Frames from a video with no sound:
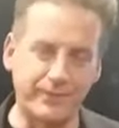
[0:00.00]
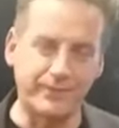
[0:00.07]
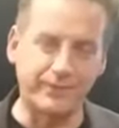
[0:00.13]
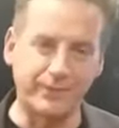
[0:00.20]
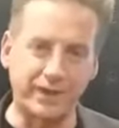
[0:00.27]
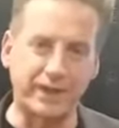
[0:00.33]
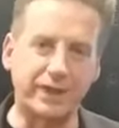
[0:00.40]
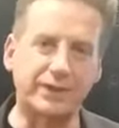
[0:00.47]

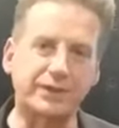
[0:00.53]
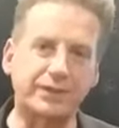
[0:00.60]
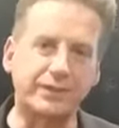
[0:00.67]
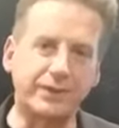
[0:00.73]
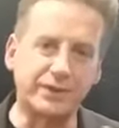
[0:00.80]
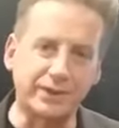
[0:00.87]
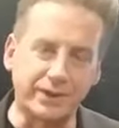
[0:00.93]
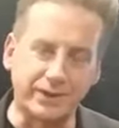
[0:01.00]
And as a
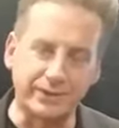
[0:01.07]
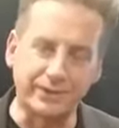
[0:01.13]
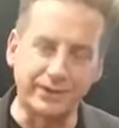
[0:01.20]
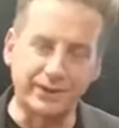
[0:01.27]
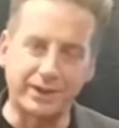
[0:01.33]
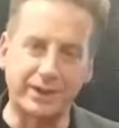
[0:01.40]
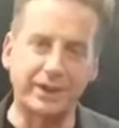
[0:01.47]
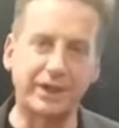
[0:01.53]
result,
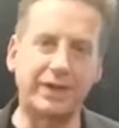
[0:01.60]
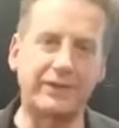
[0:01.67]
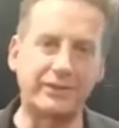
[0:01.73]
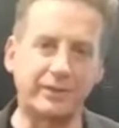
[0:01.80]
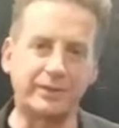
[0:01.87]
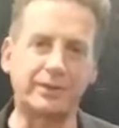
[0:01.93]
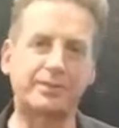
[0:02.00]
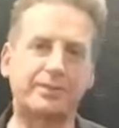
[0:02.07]
I have the
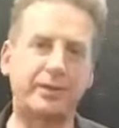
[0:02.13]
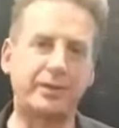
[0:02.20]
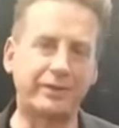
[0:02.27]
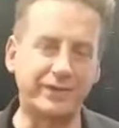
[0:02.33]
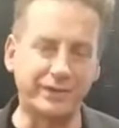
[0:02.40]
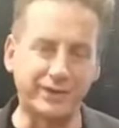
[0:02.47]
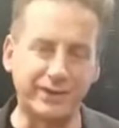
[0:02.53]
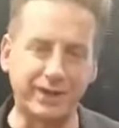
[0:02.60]
most perfect
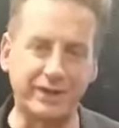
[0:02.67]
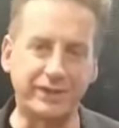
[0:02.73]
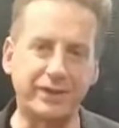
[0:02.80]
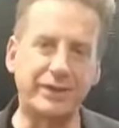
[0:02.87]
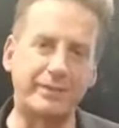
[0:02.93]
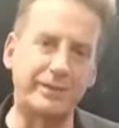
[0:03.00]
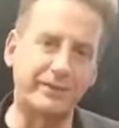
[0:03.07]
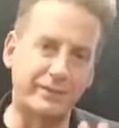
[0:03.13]
sound coming
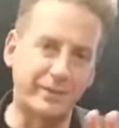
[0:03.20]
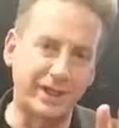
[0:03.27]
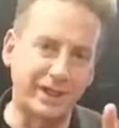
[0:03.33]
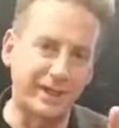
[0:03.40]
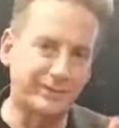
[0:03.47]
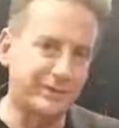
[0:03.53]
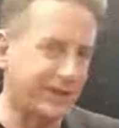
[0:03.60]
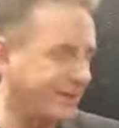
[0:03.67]
from my
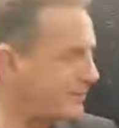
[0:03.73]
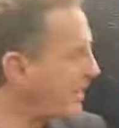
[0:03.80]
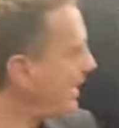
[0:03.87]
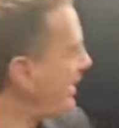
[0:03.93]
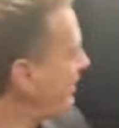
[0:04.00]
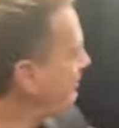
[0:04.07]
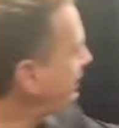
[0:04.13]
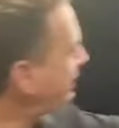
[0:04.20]
laptop
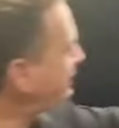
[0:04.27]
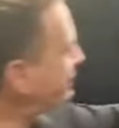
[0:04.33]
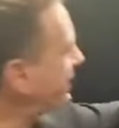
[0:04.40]
because I am